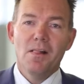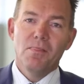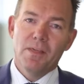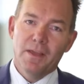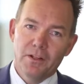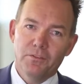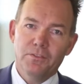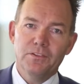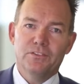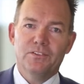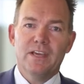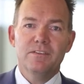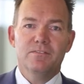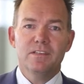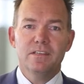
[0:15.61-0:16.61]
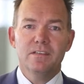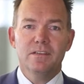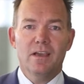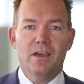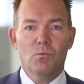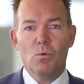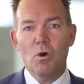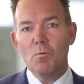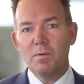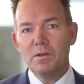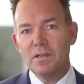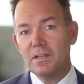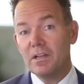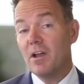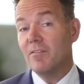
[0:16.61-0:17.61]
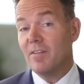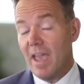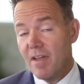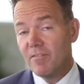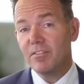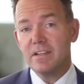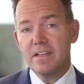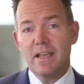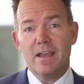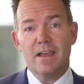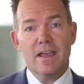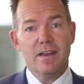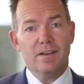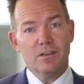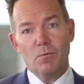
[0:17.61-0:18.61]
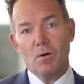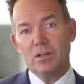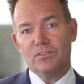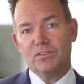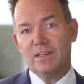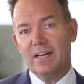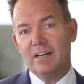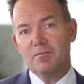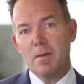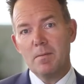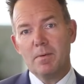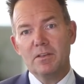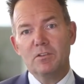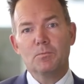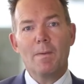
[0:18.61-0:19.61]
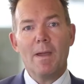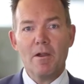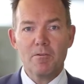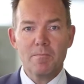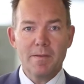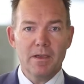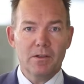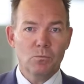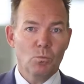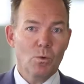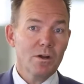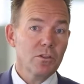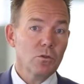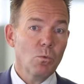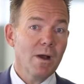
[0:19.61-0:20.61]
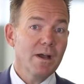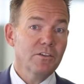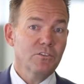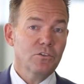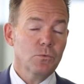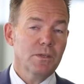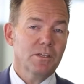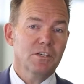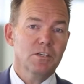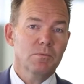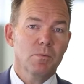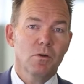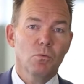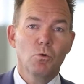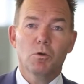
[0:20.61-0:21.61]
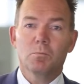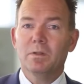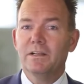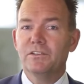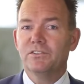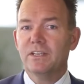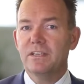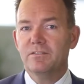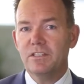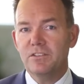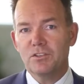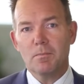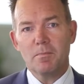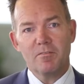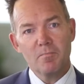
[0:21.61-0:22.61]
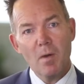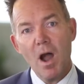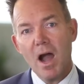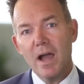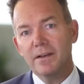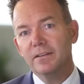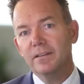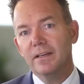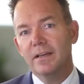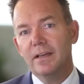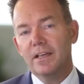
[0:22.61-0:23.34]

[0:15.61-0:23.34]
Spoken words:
The health and safety and well-being of every NDY staff member is paramount, and one of the ways that we keep workplace safety top of mind